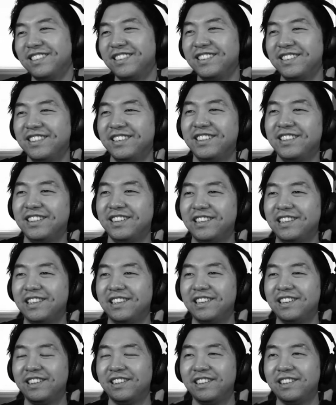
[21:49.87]

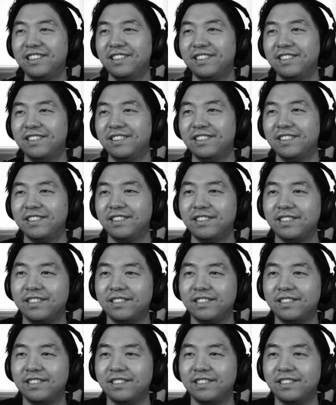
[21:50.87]
(no one is talking)